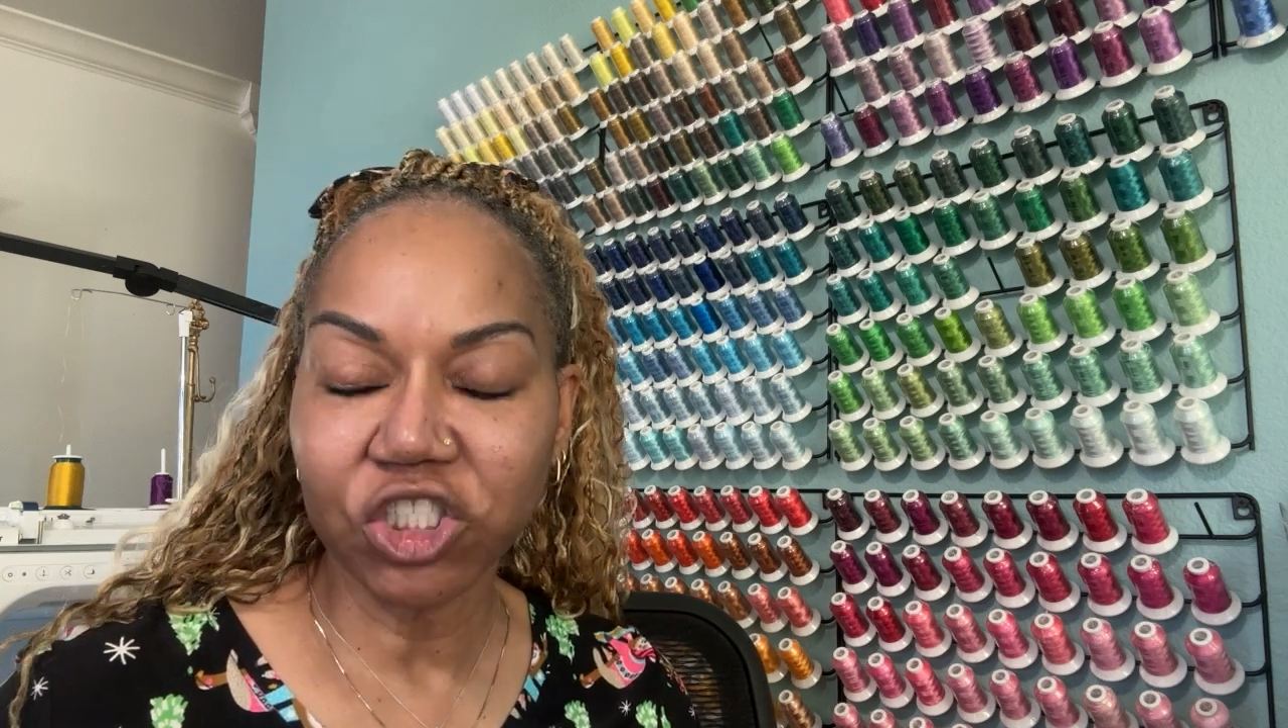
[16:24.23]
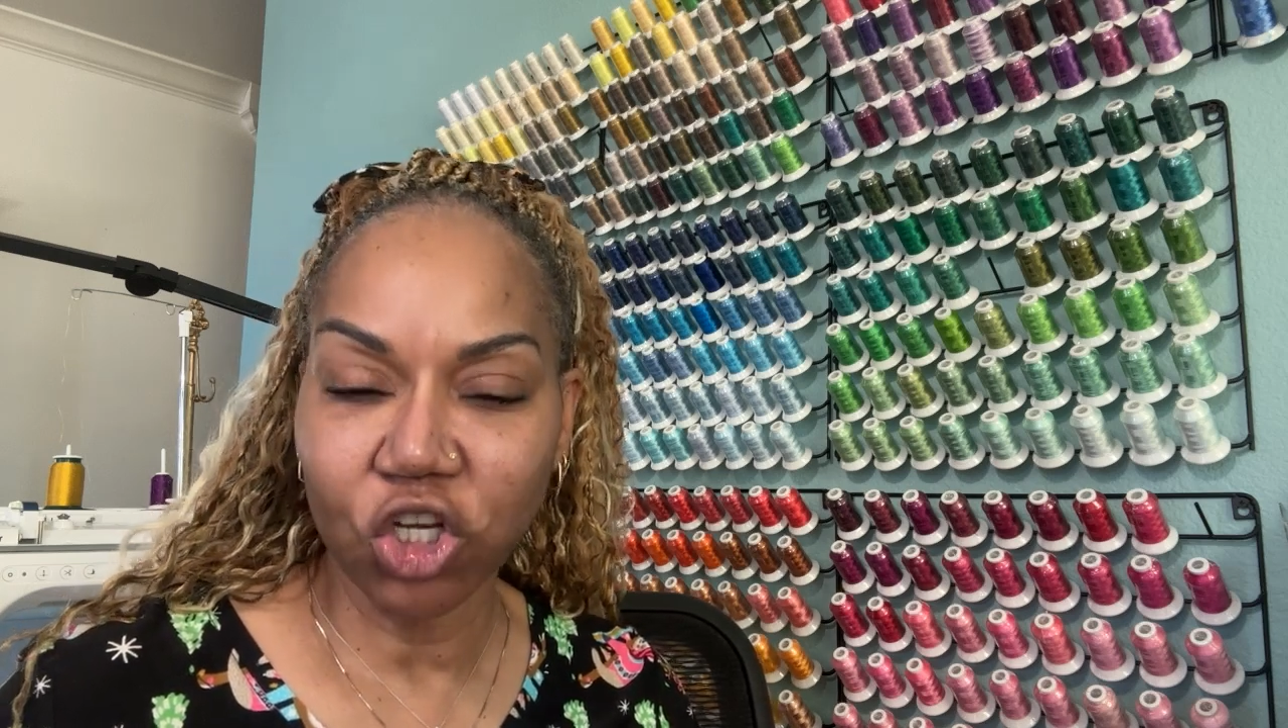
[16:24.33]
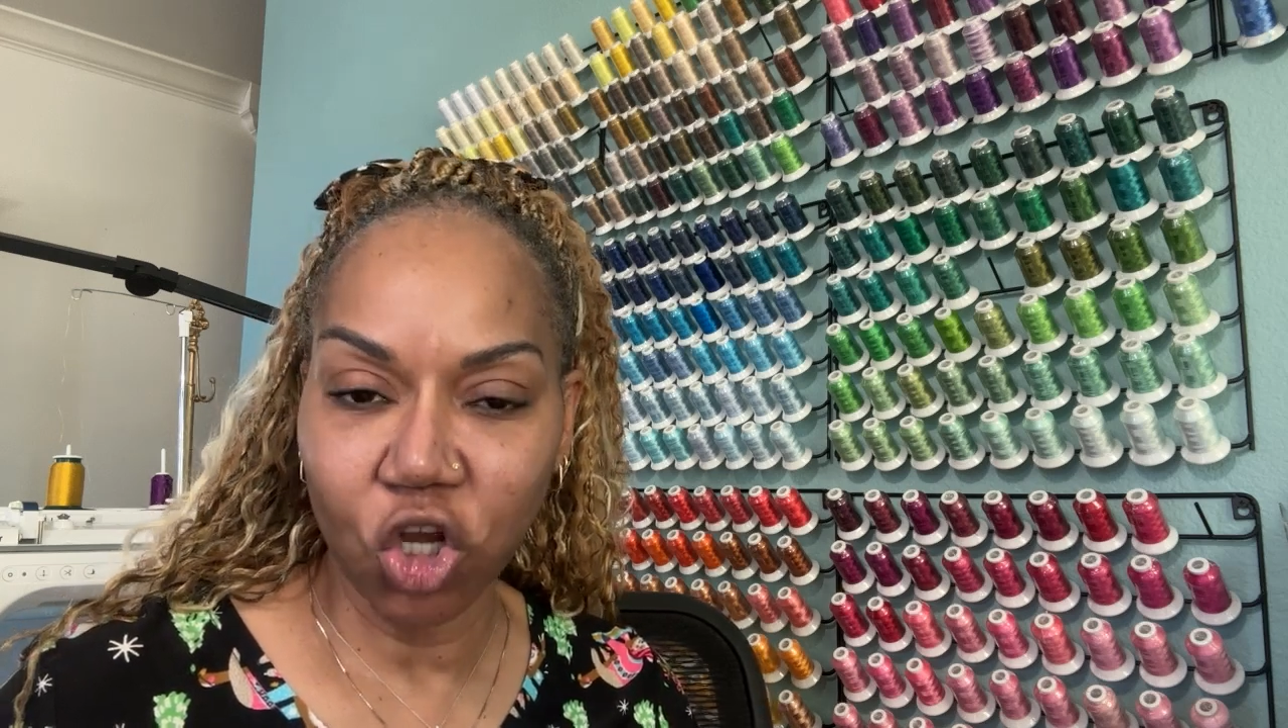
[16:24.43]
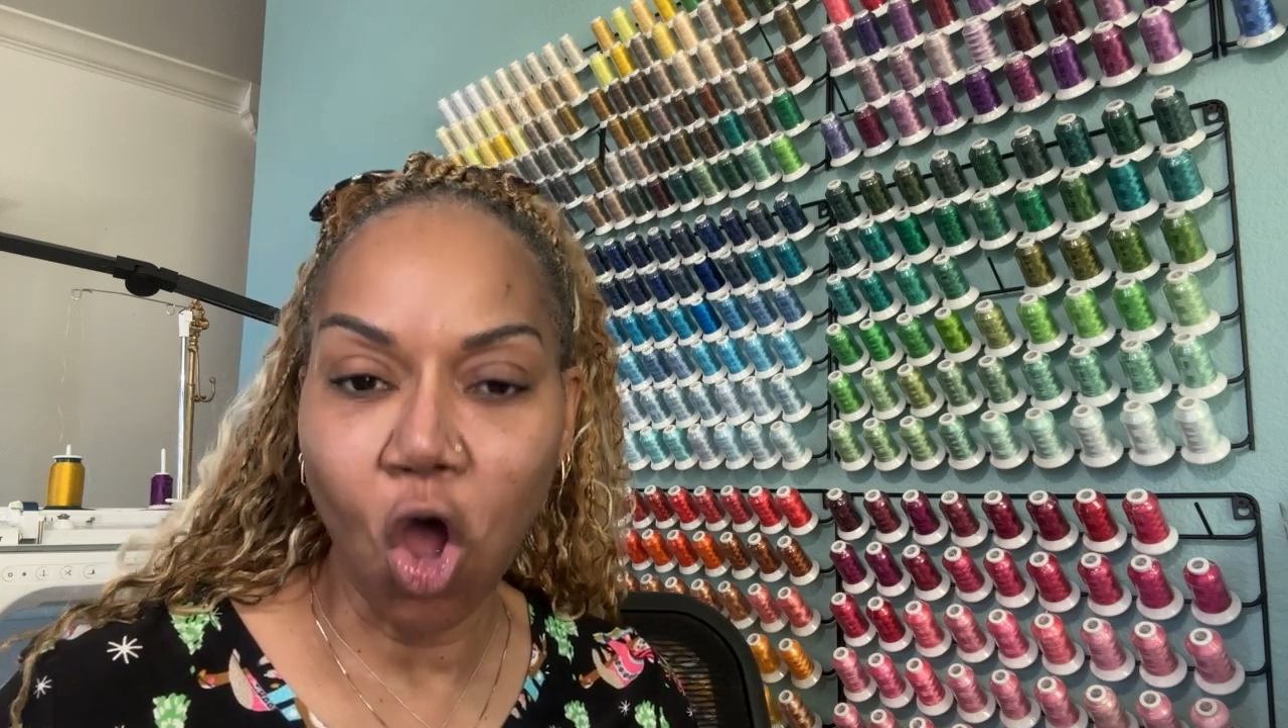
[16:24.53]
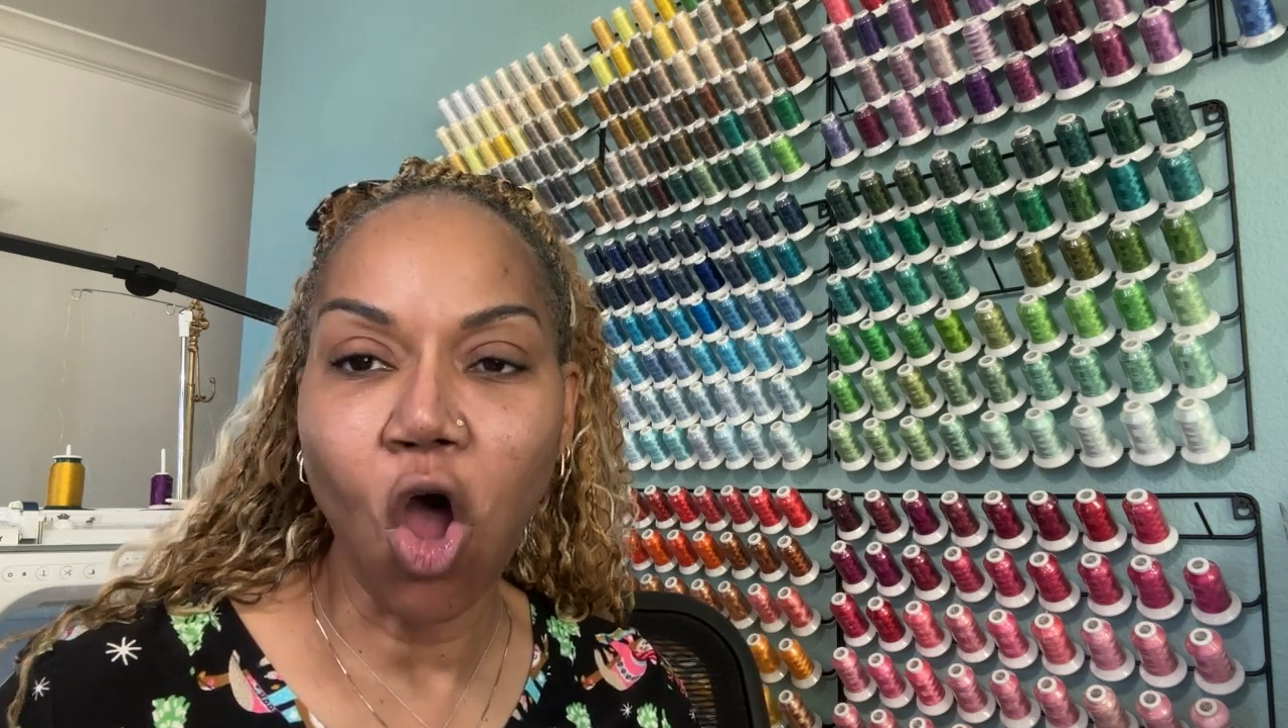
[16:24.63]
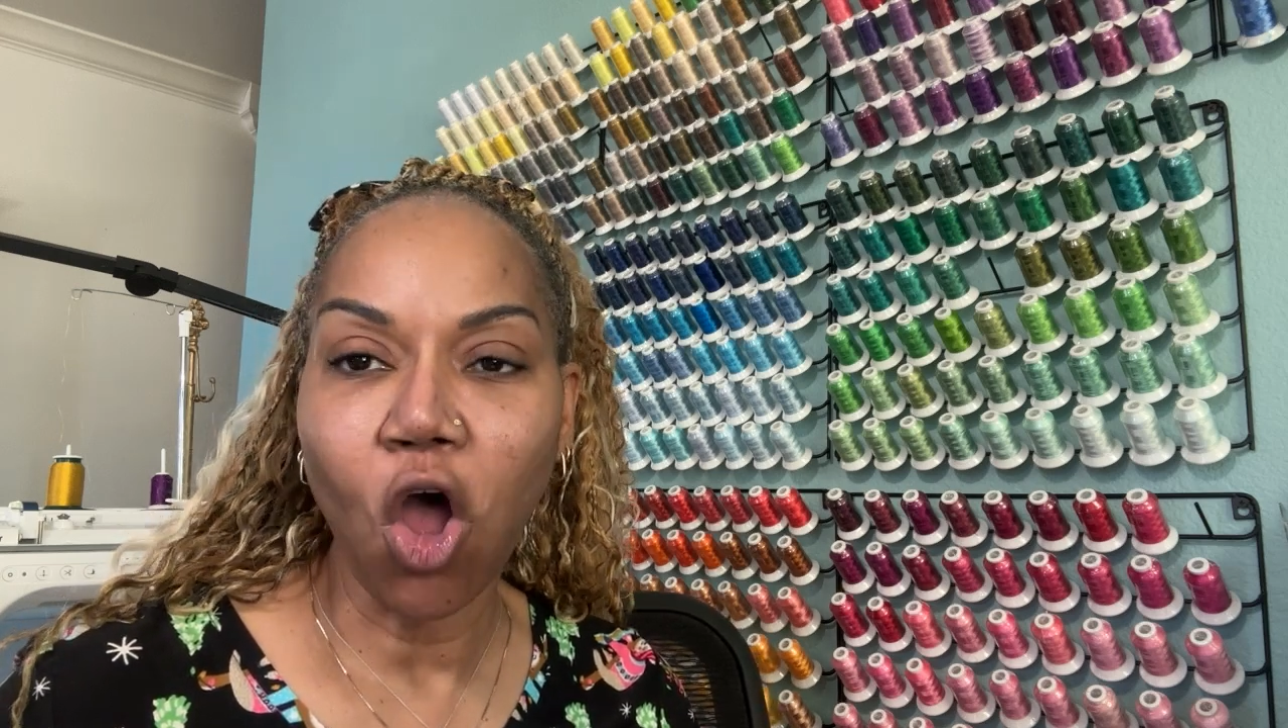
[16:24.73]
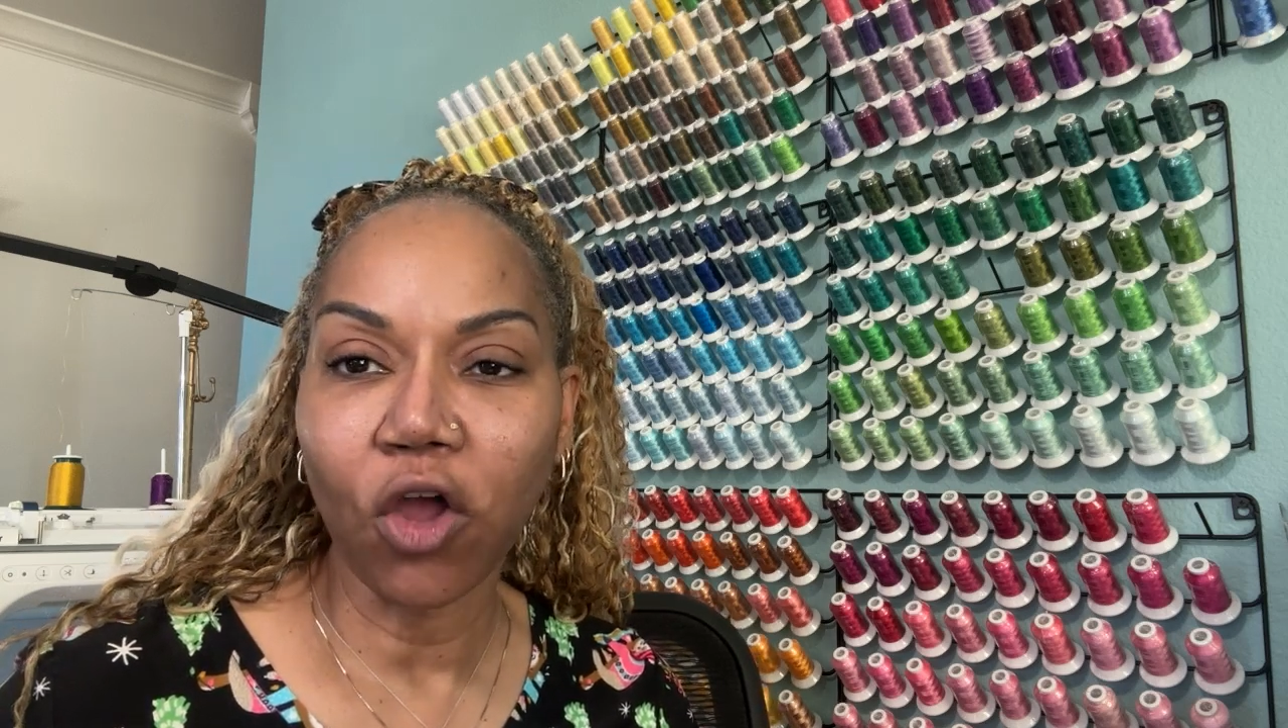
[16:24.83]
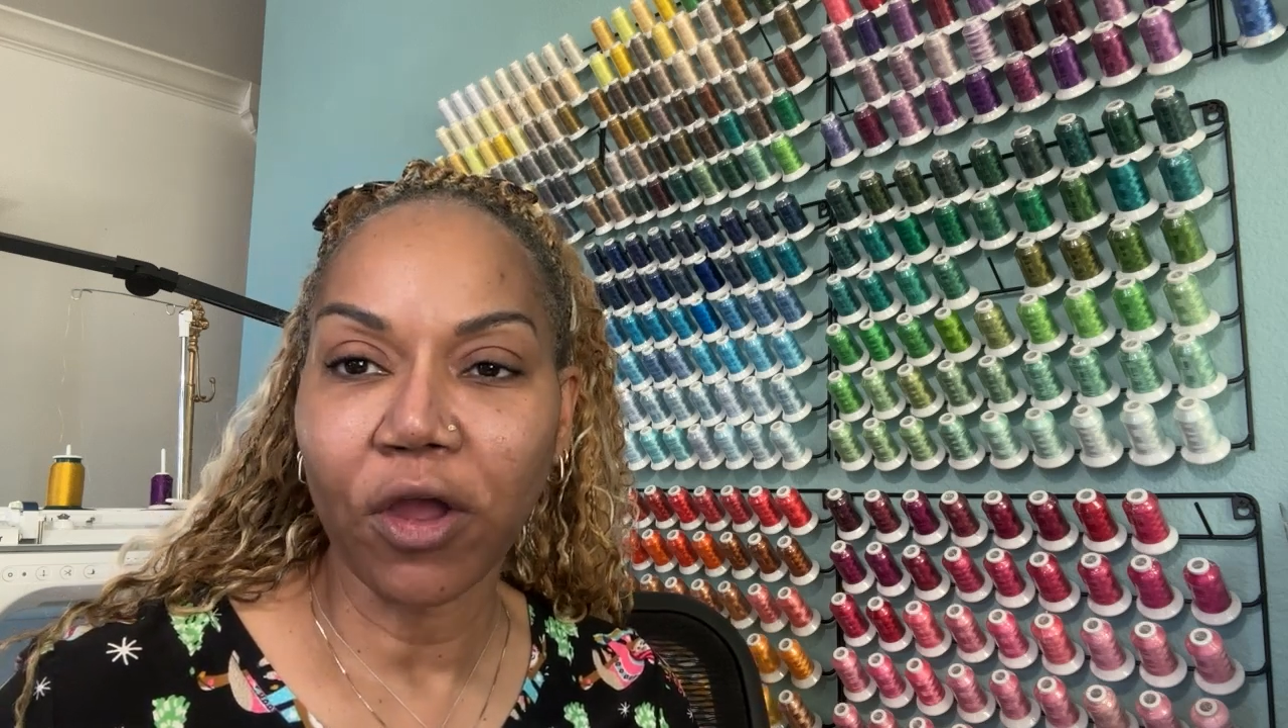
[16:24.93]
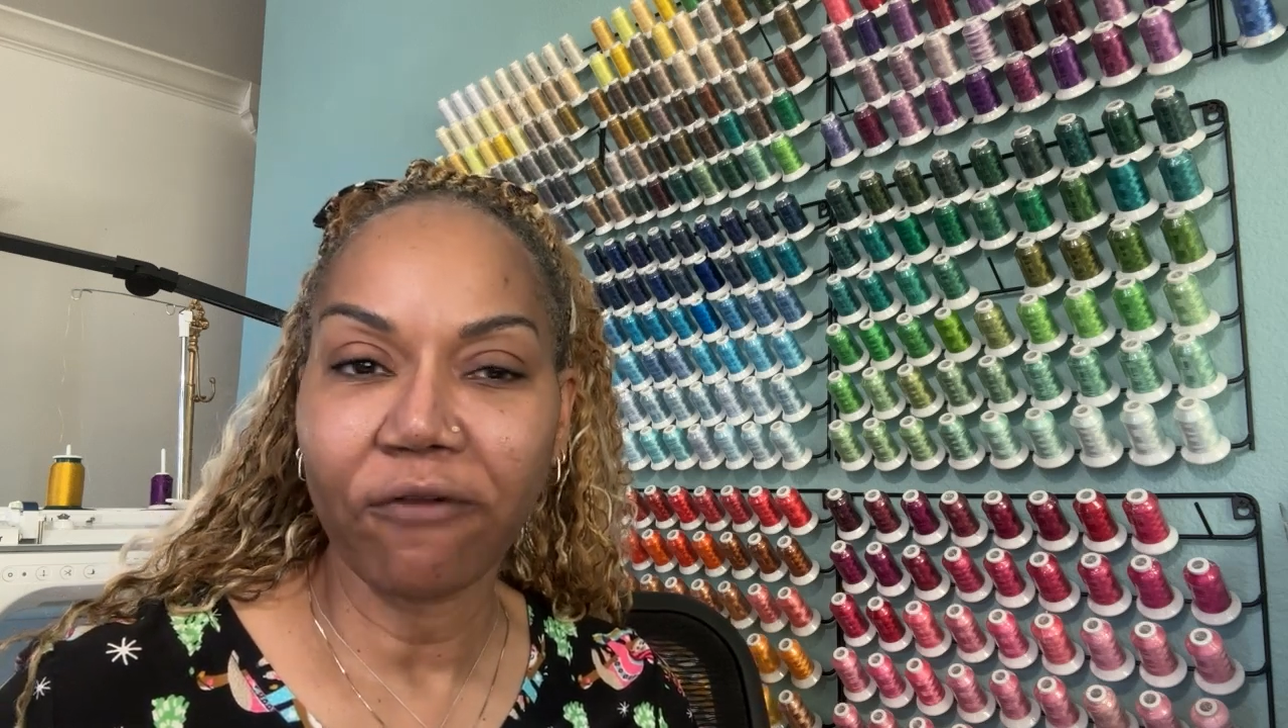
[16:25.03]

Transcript: along